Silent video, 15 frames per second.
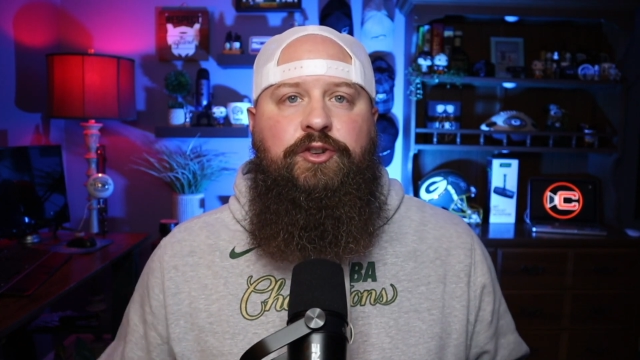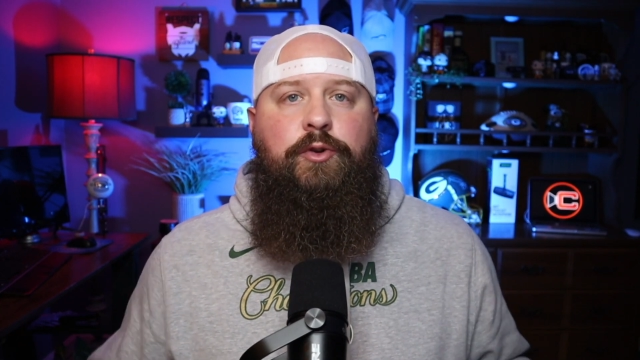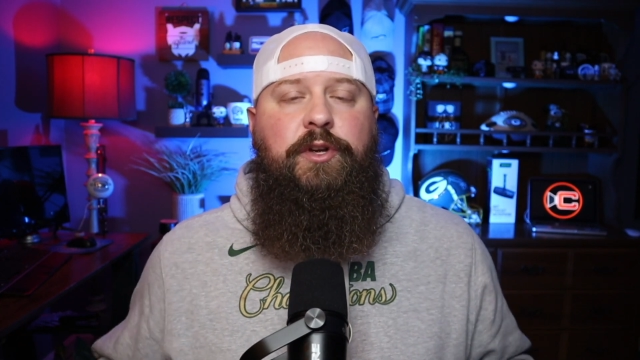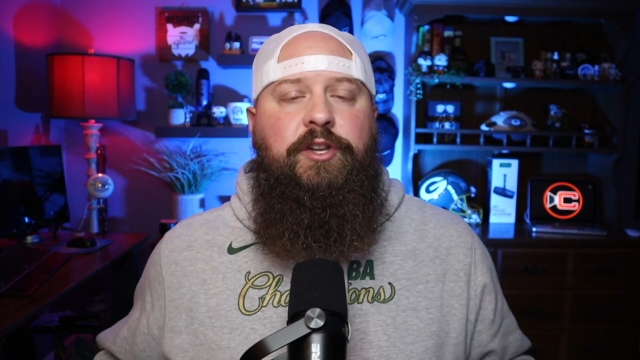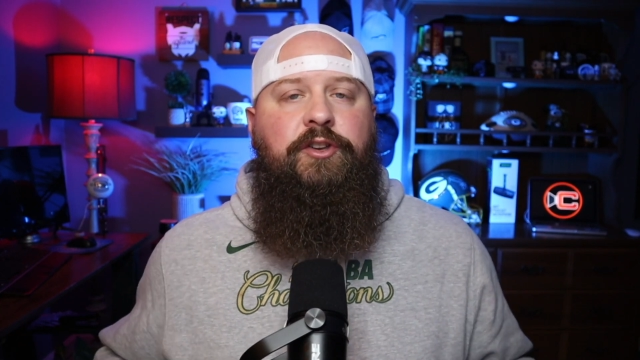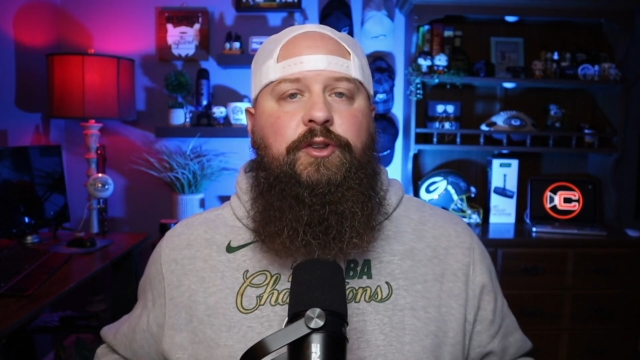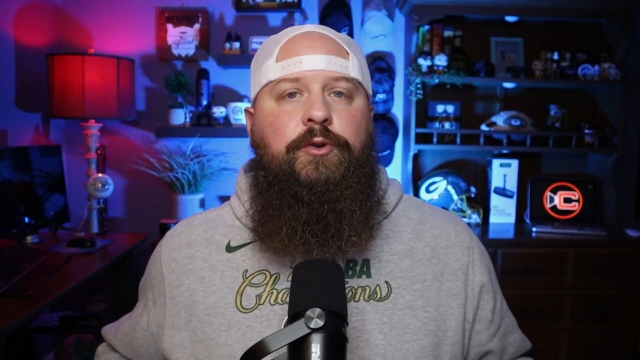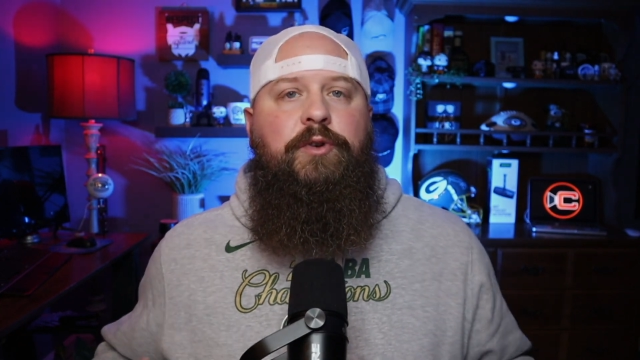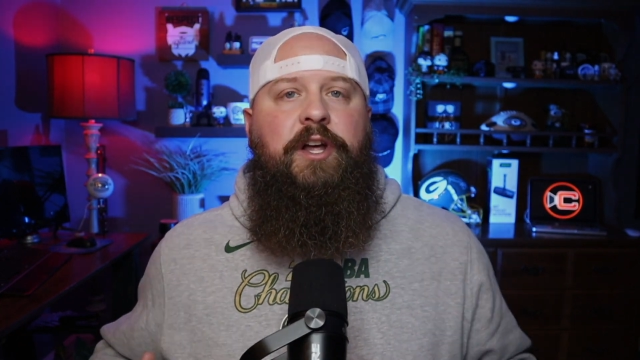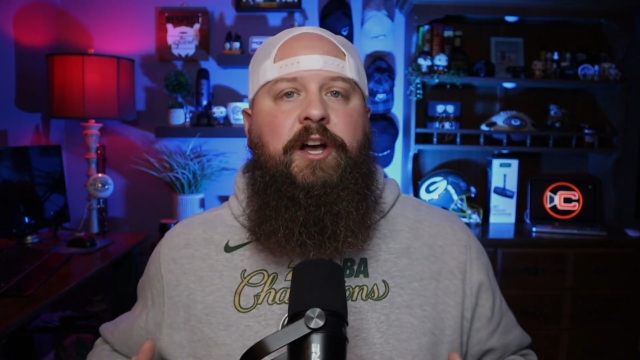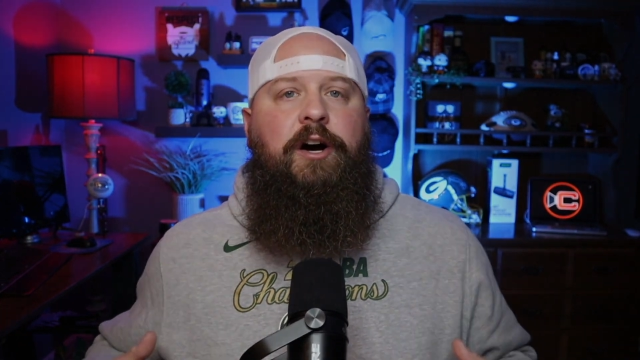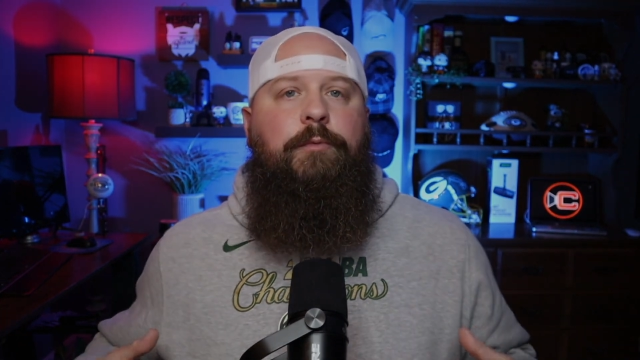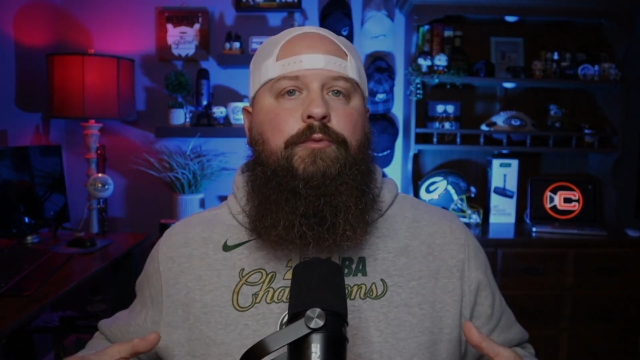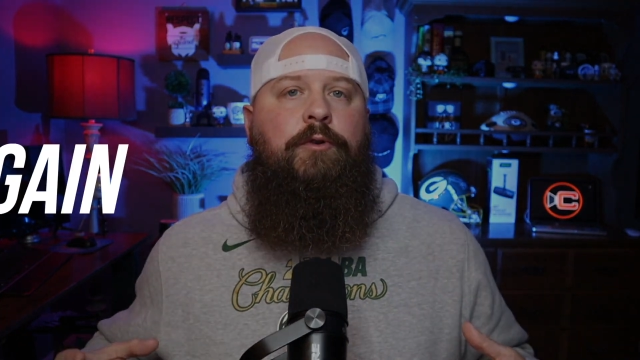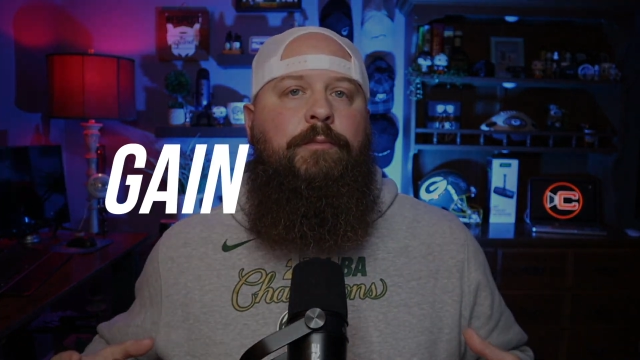you can do to
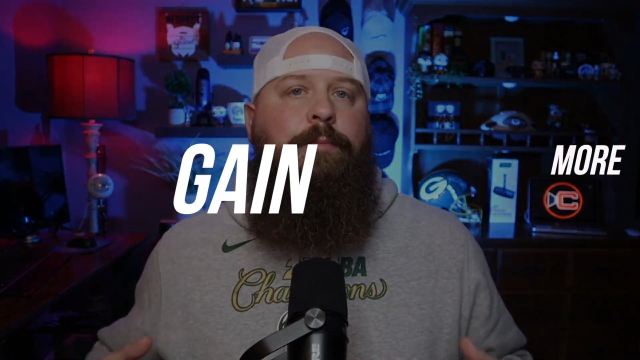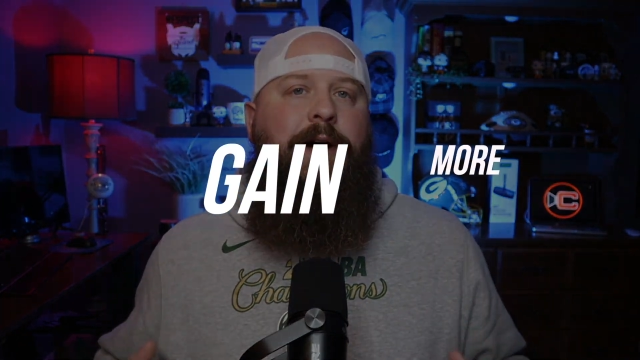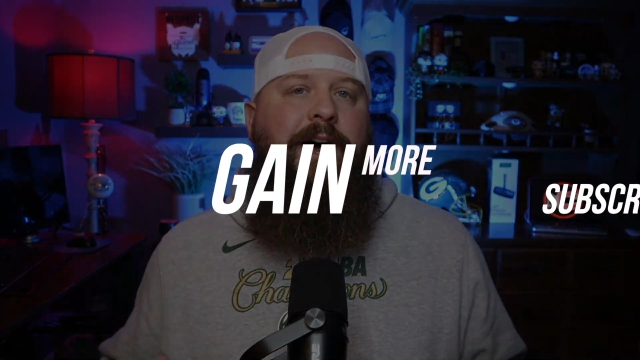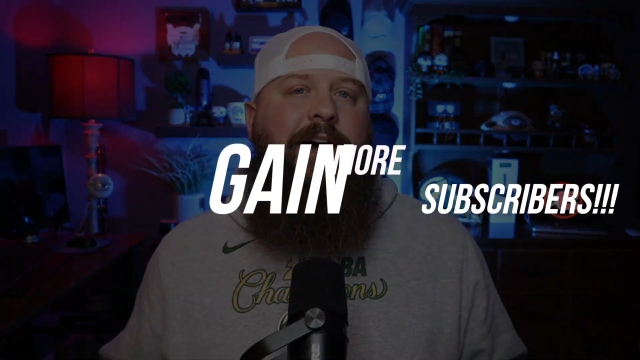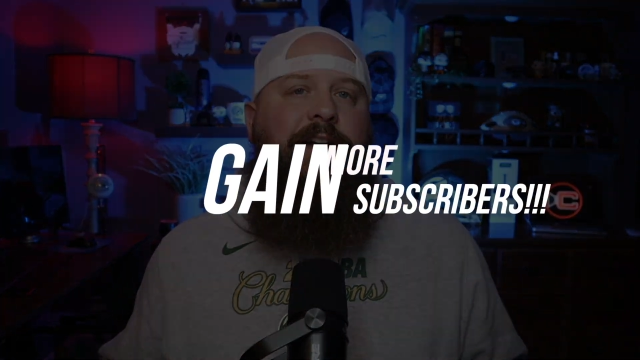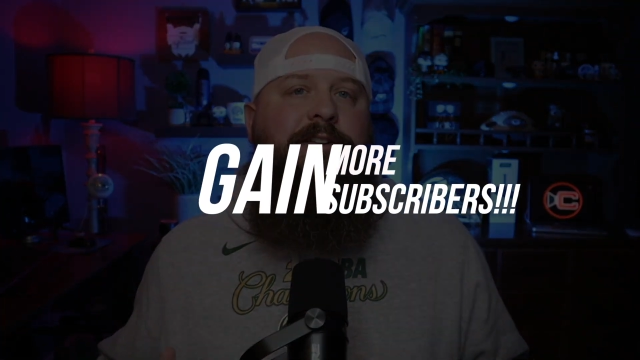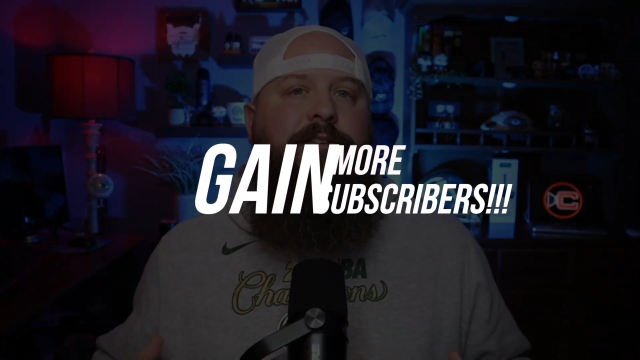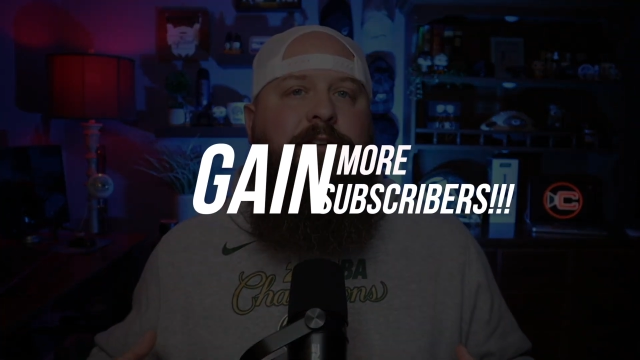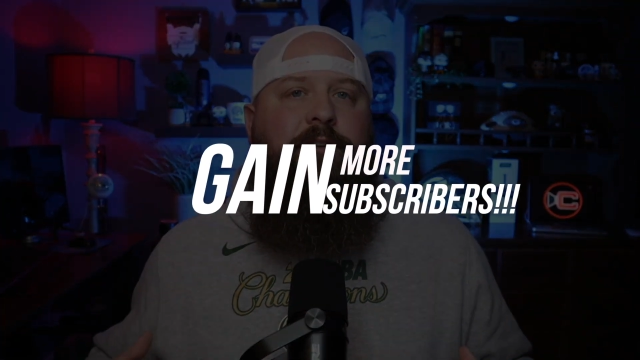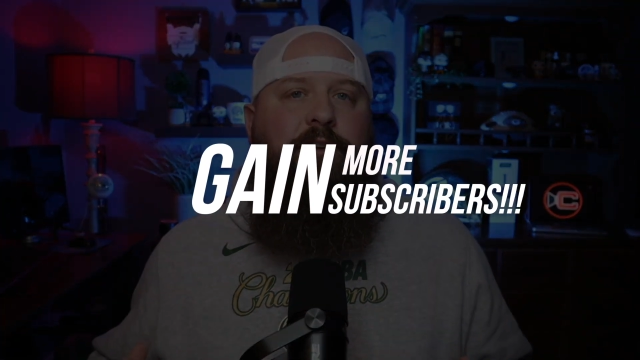help remind